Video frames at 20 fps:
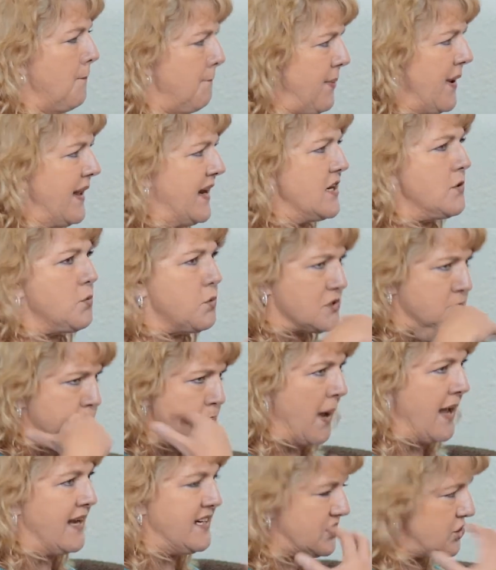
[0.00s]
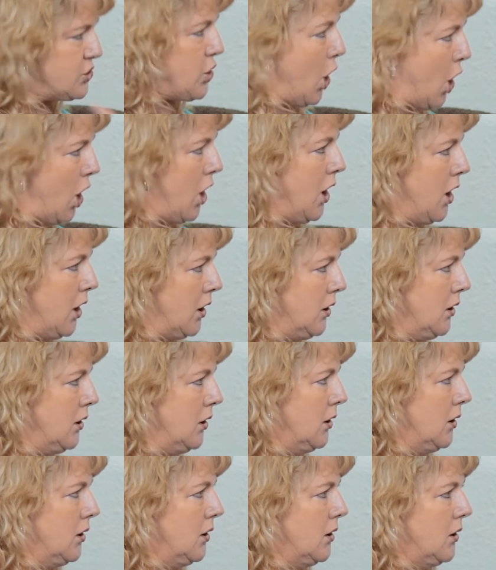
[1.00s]
but it was based on
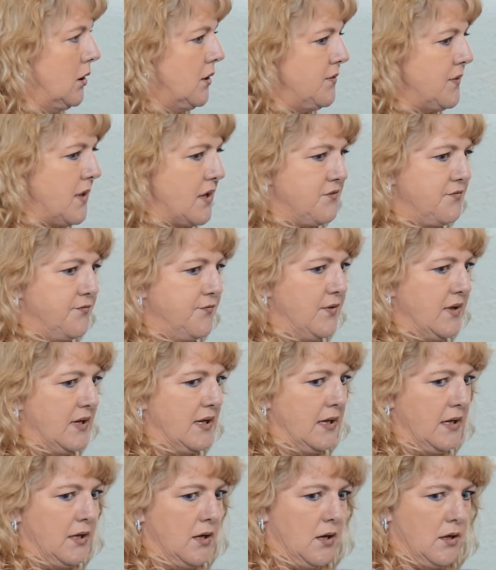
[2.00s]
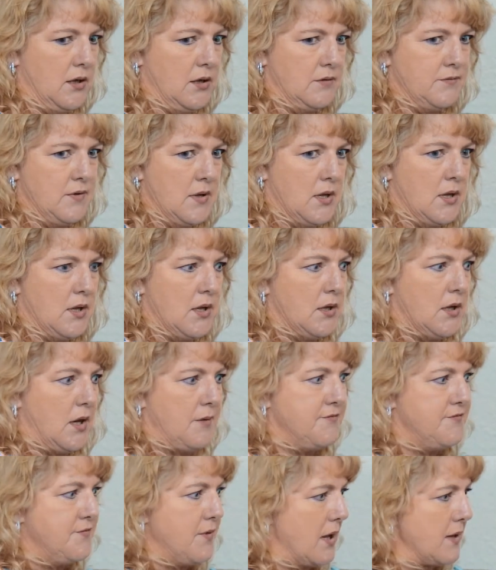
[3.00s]
that feeling of
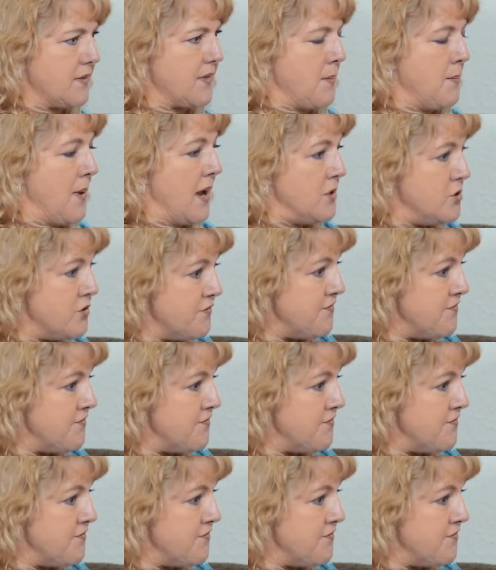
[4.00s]
they made you